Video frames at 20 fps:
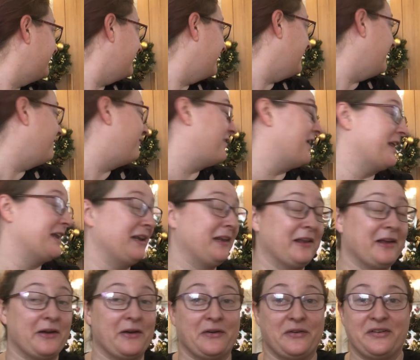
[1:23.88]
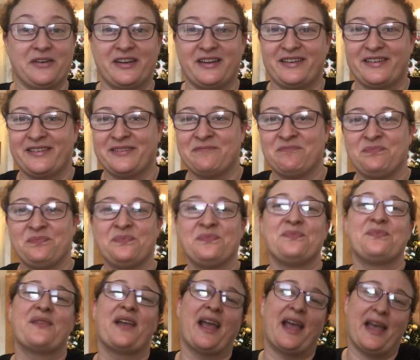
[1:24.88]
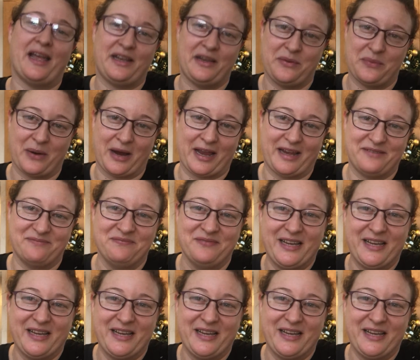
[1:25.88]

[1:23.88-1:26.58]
leave that alone. Anyway,